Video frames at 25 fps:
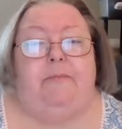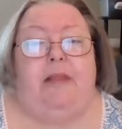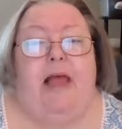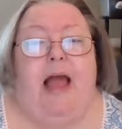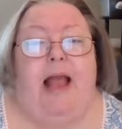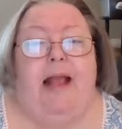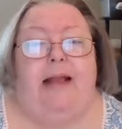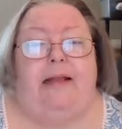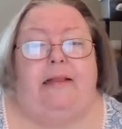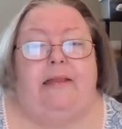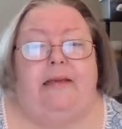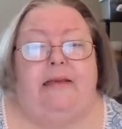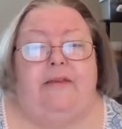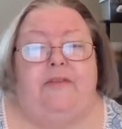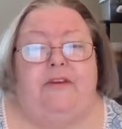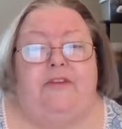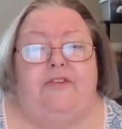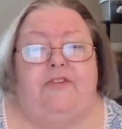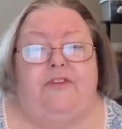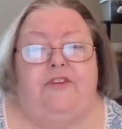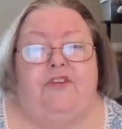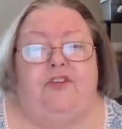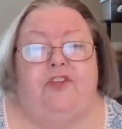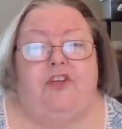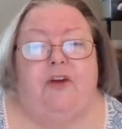likely
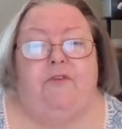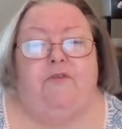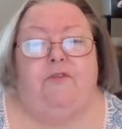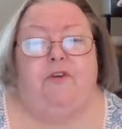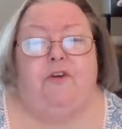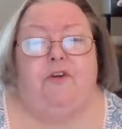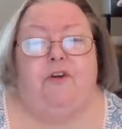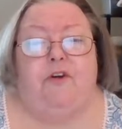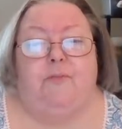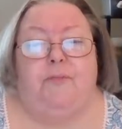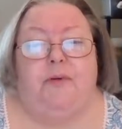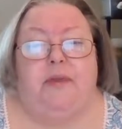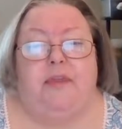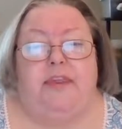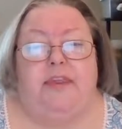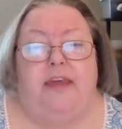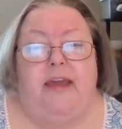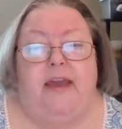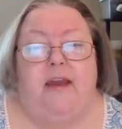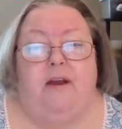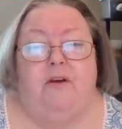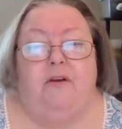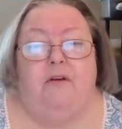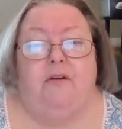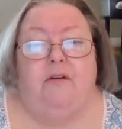that the shovel could be
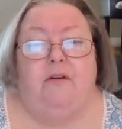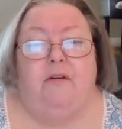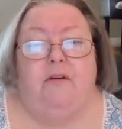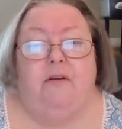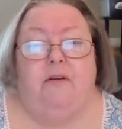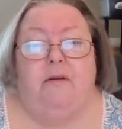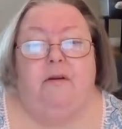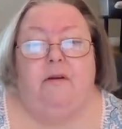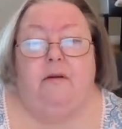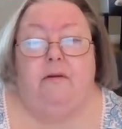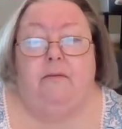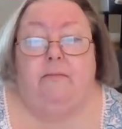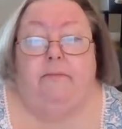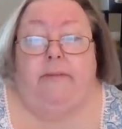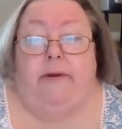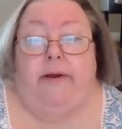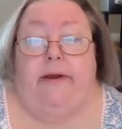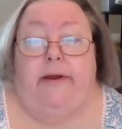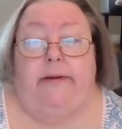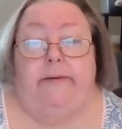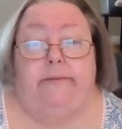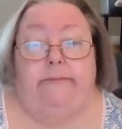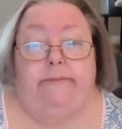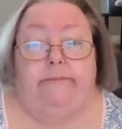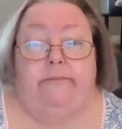there,
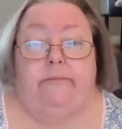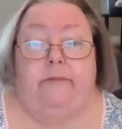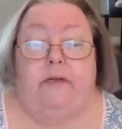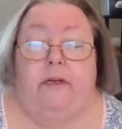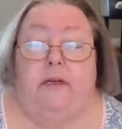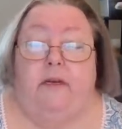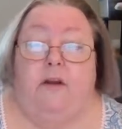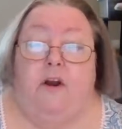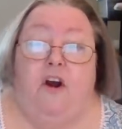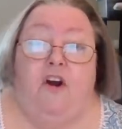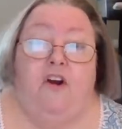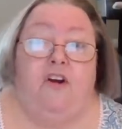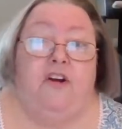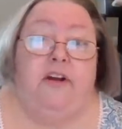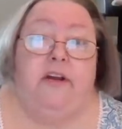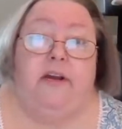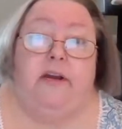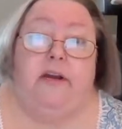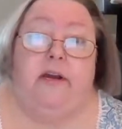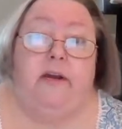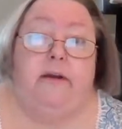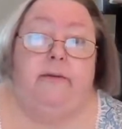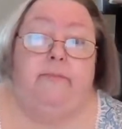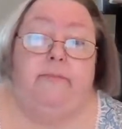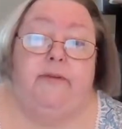but he'd already
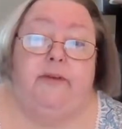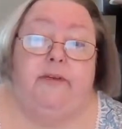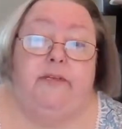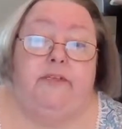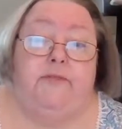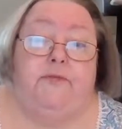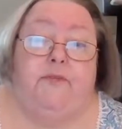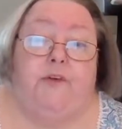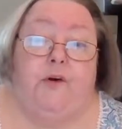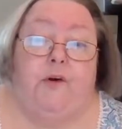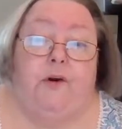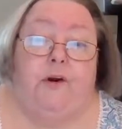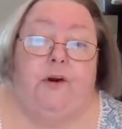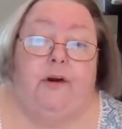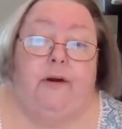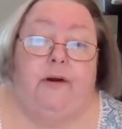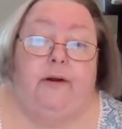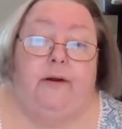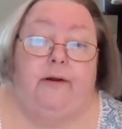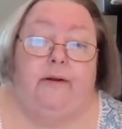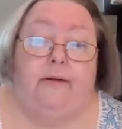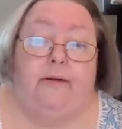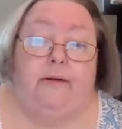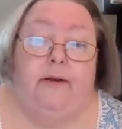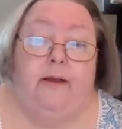come this far.
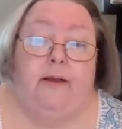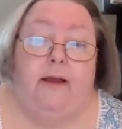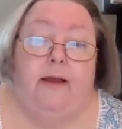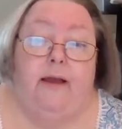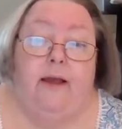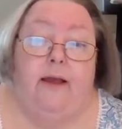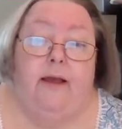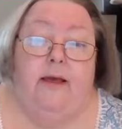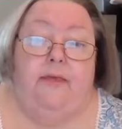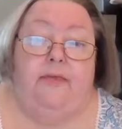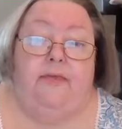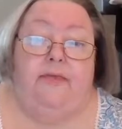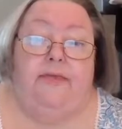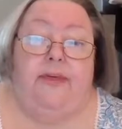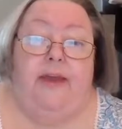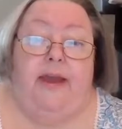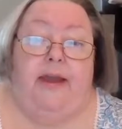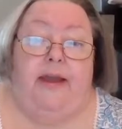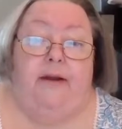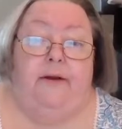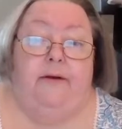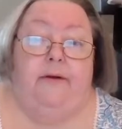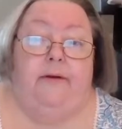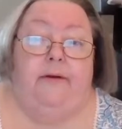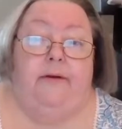
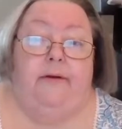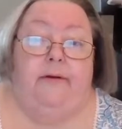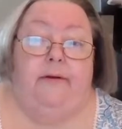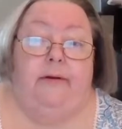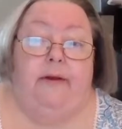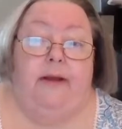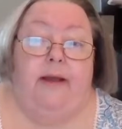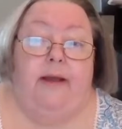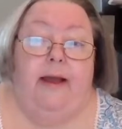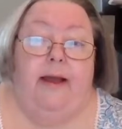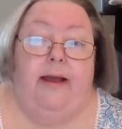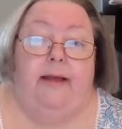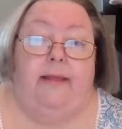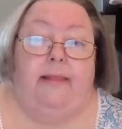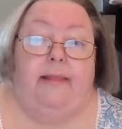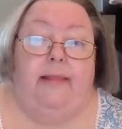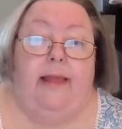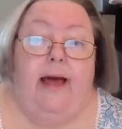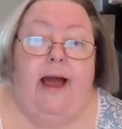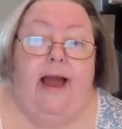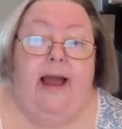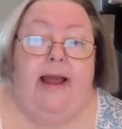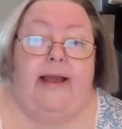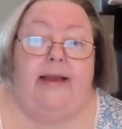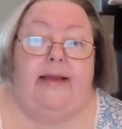There,
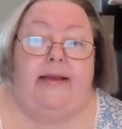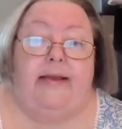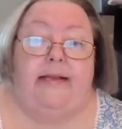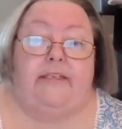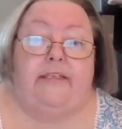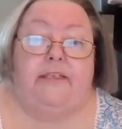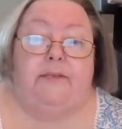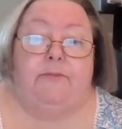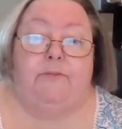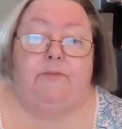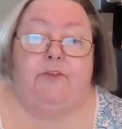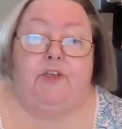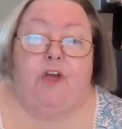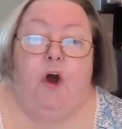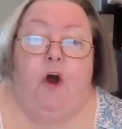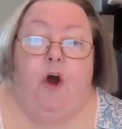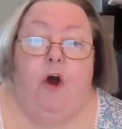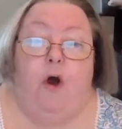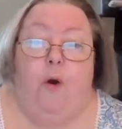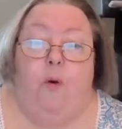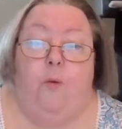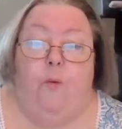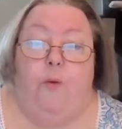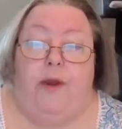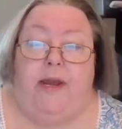lying in some
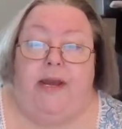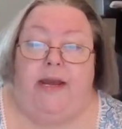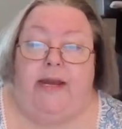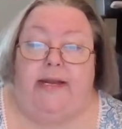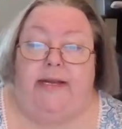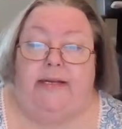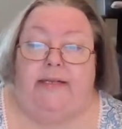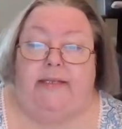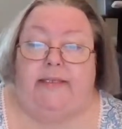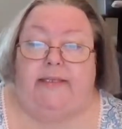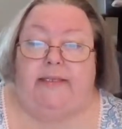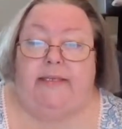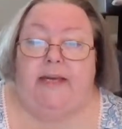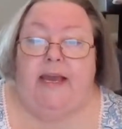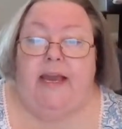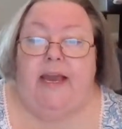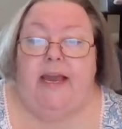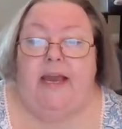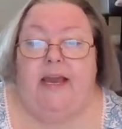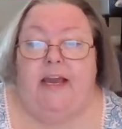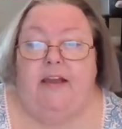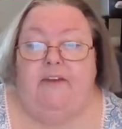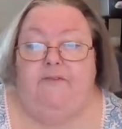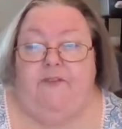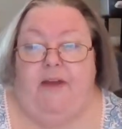tall weeds,
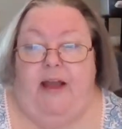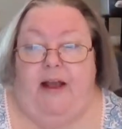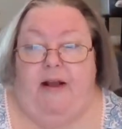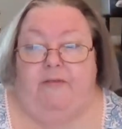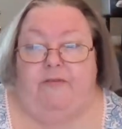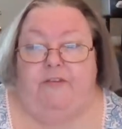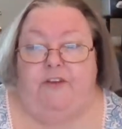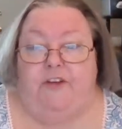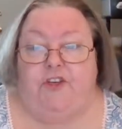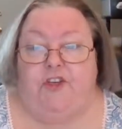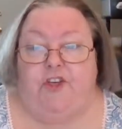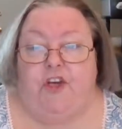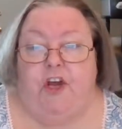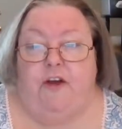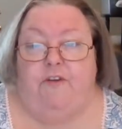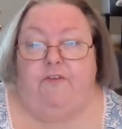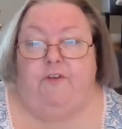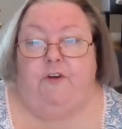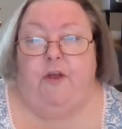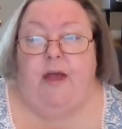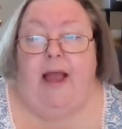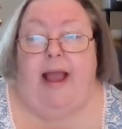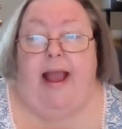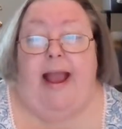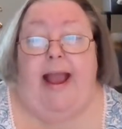he found the
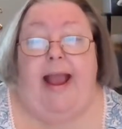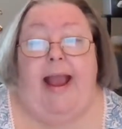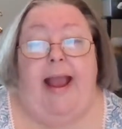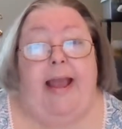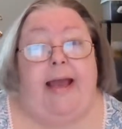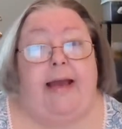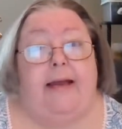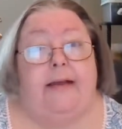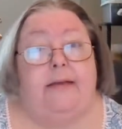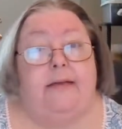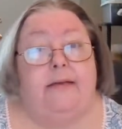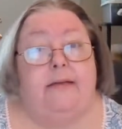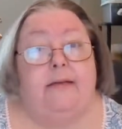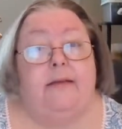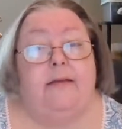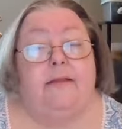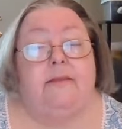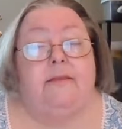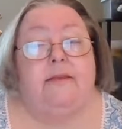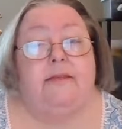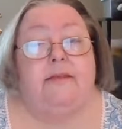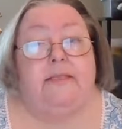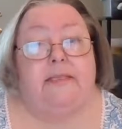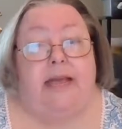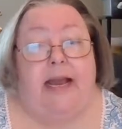shovel and
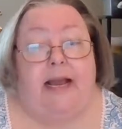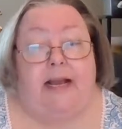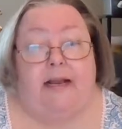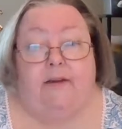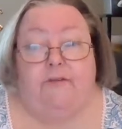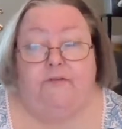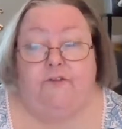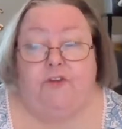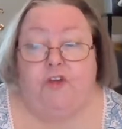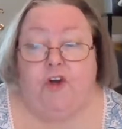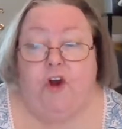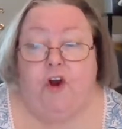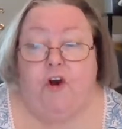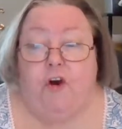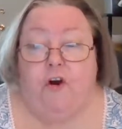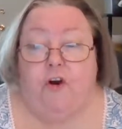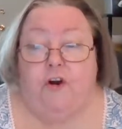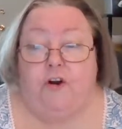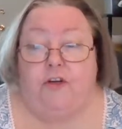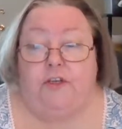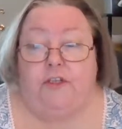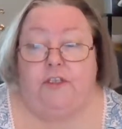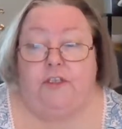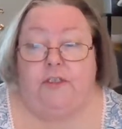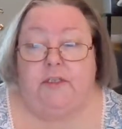the sack of
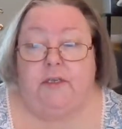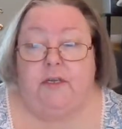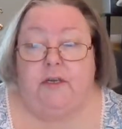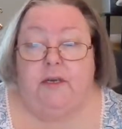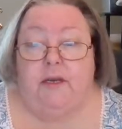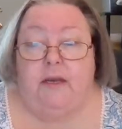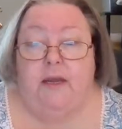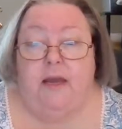jars.